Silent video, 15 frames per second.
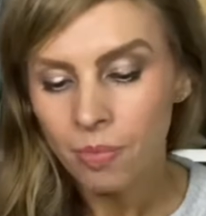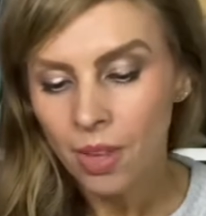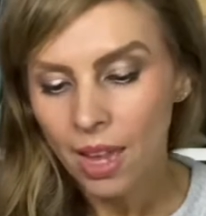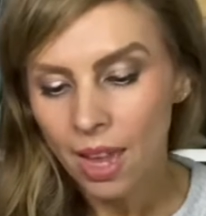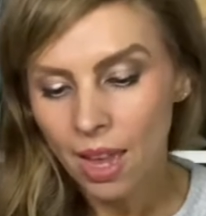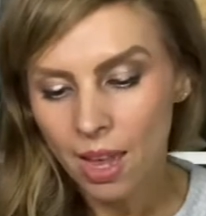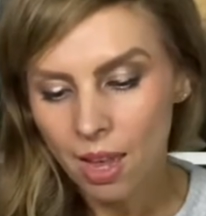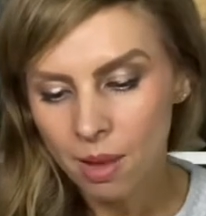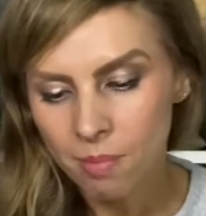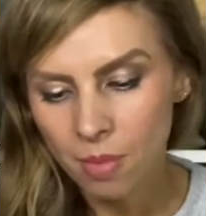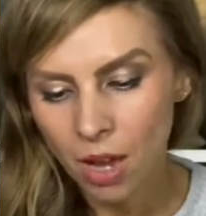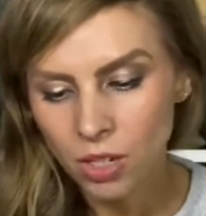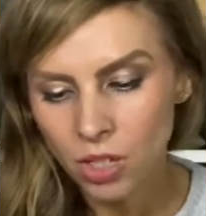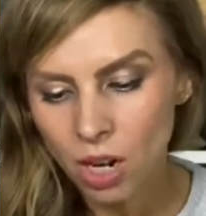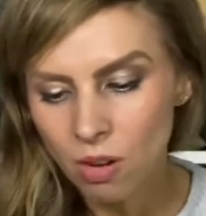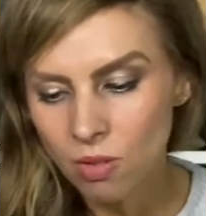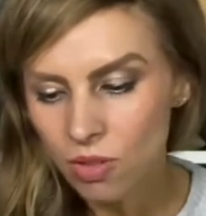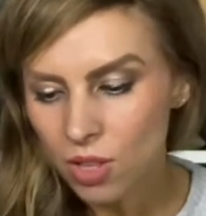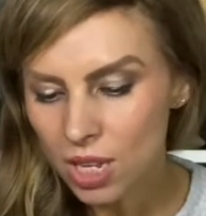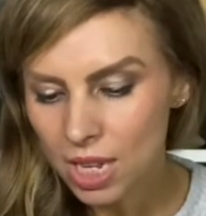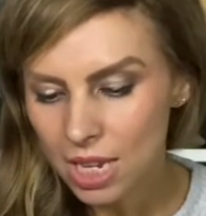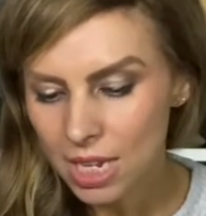I don't
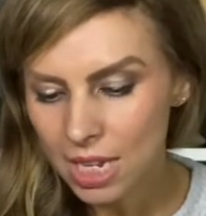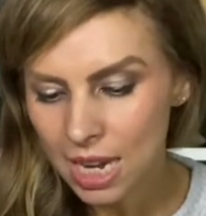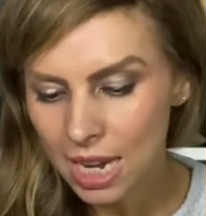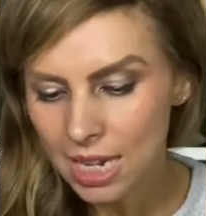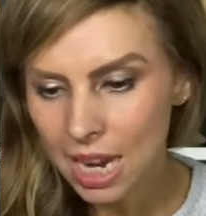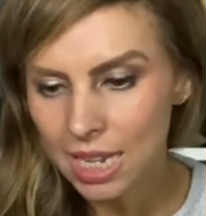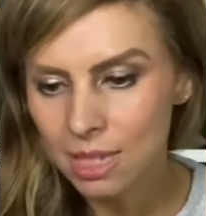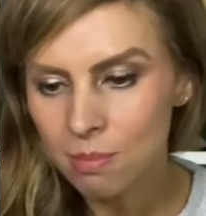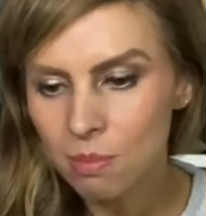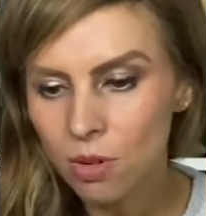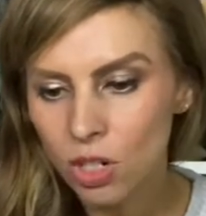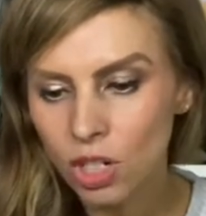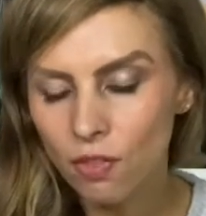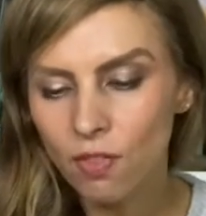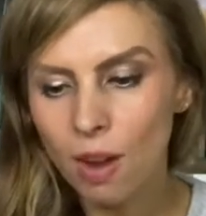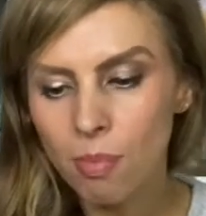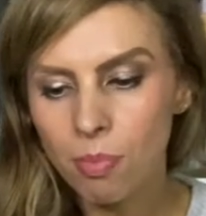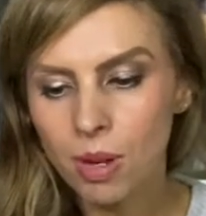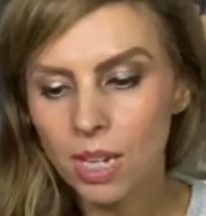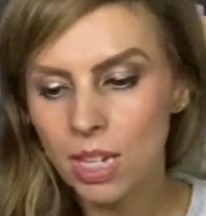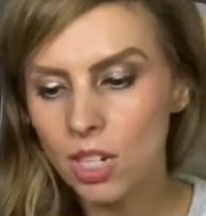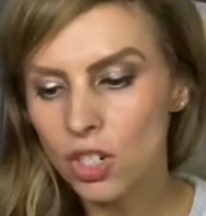think you need as much
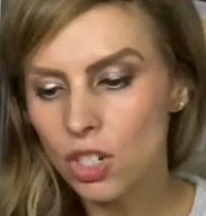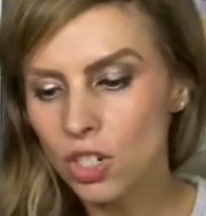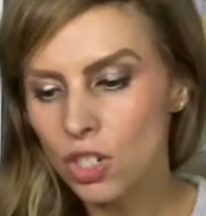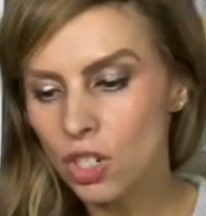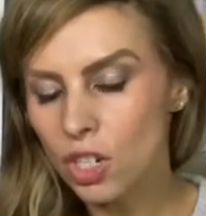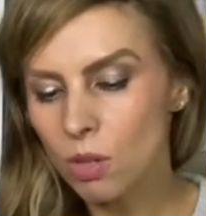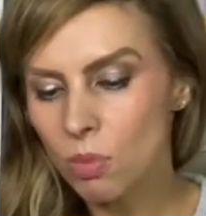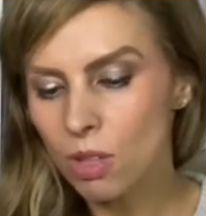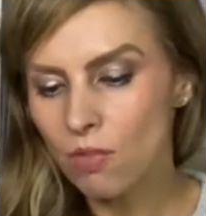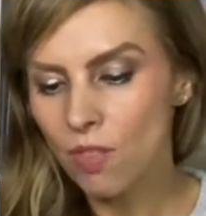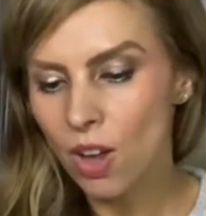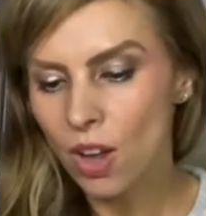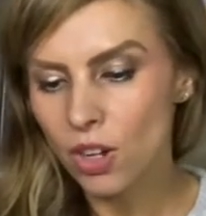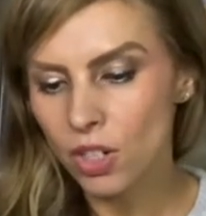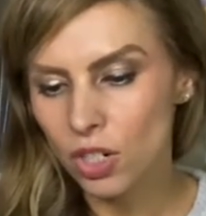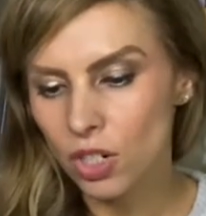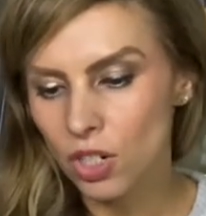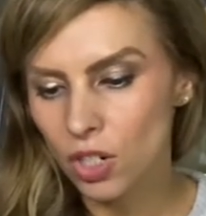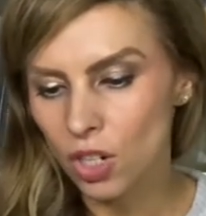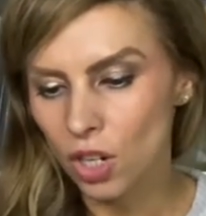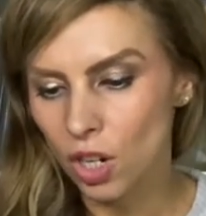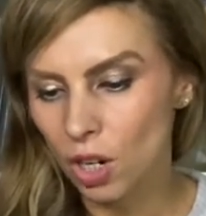fabric as you do with version
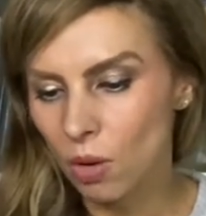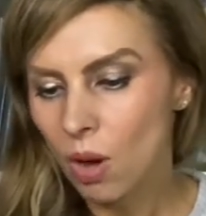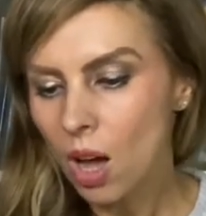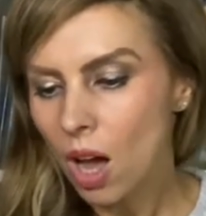two.